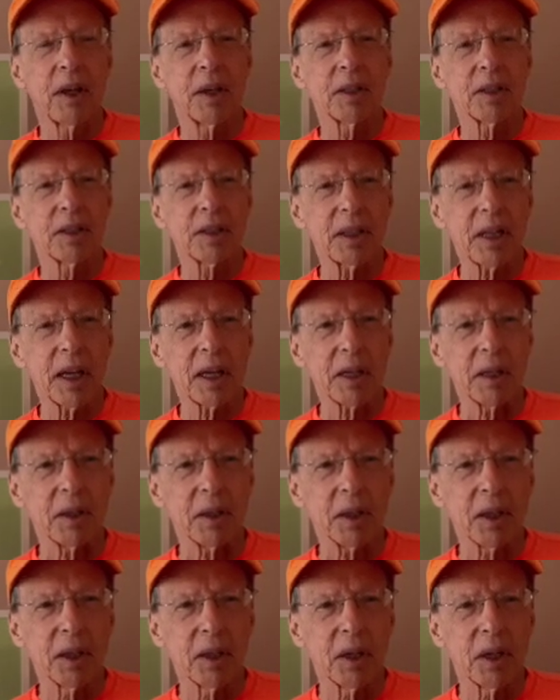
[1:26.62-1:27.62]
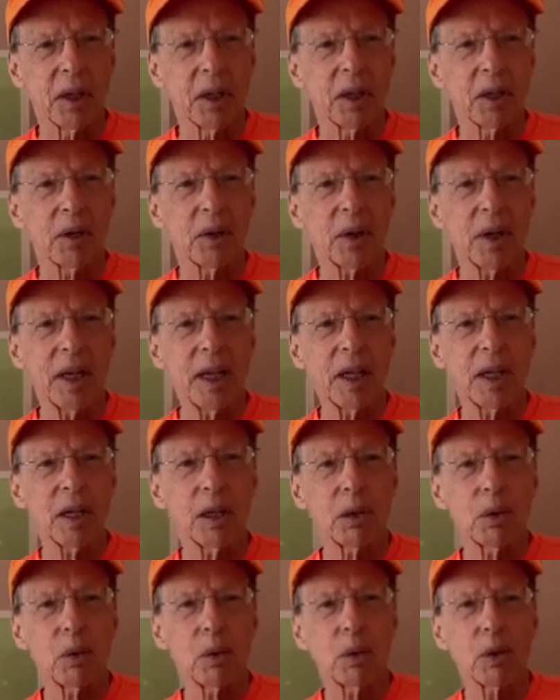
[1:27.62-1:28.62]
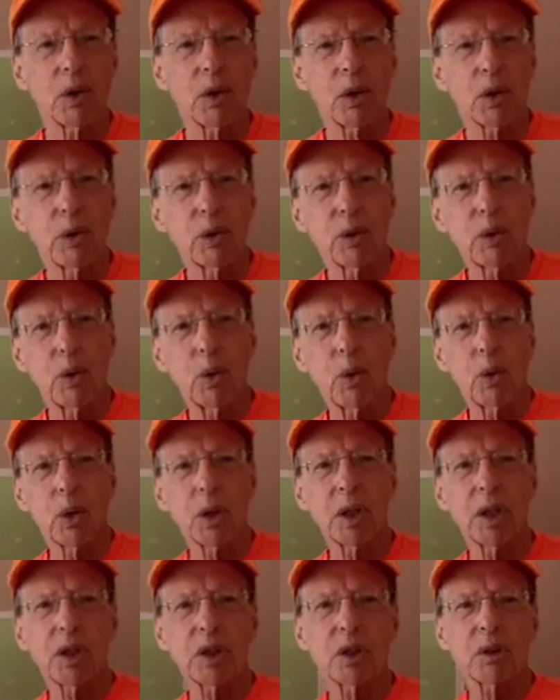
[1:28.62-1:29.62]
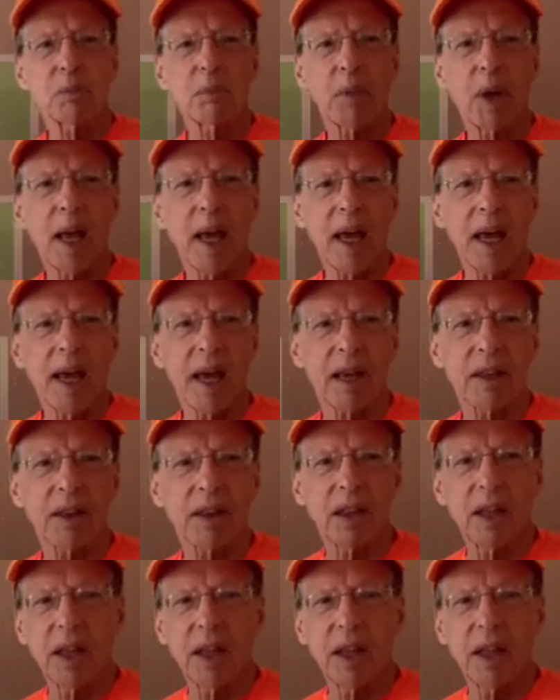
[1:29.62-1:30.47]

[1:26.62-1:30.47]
Second, you're hitting along the longest path